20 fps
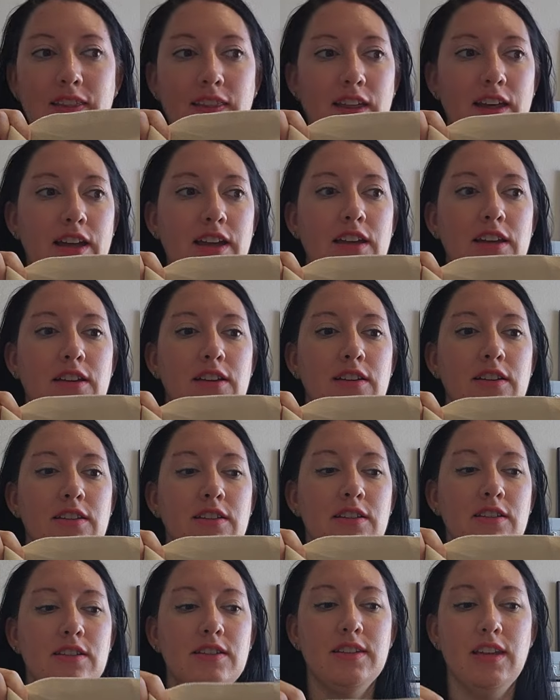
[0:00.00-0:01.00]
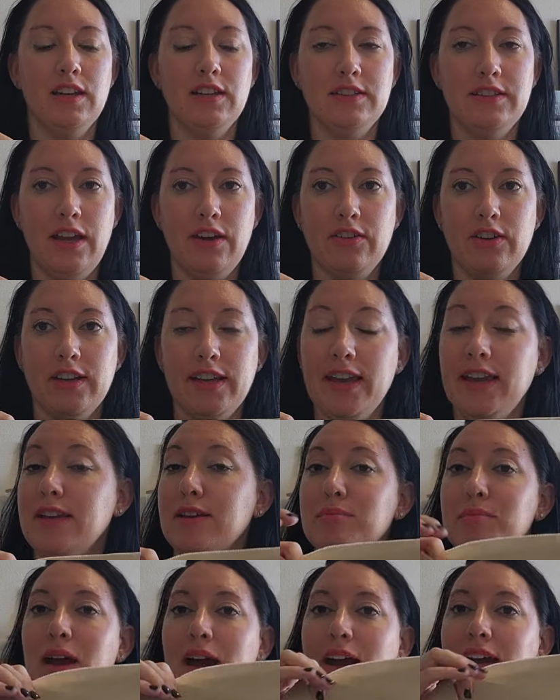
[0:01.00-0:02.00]
and like set it down and
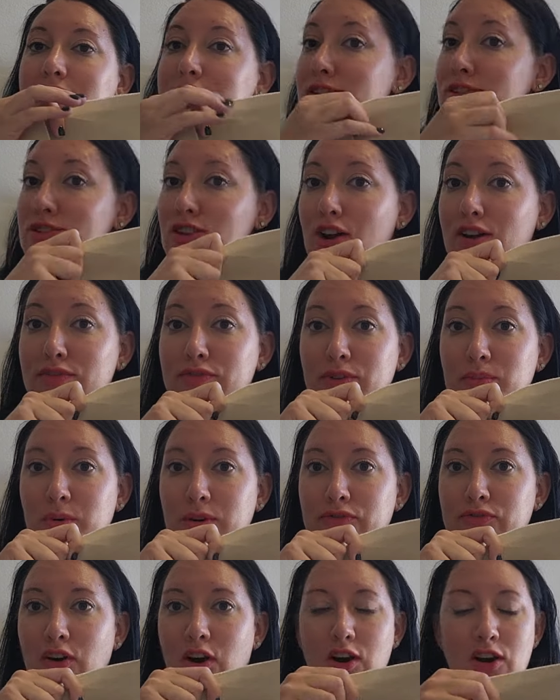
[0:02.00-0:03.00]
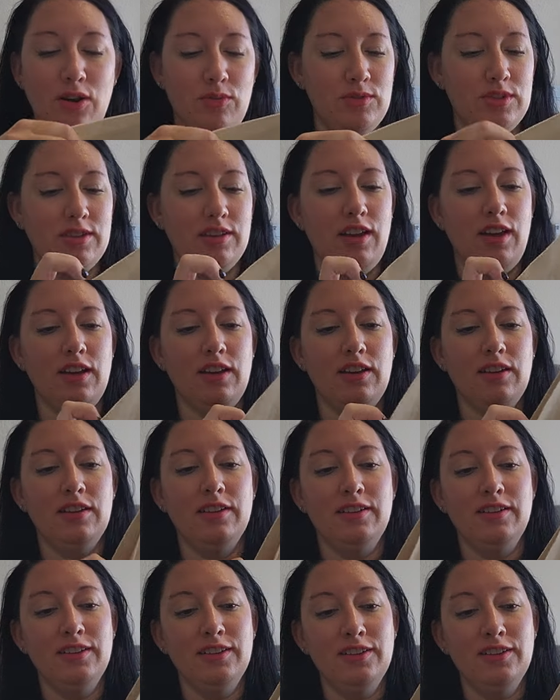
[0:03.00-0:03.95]
came back and saw it from afar, I was like,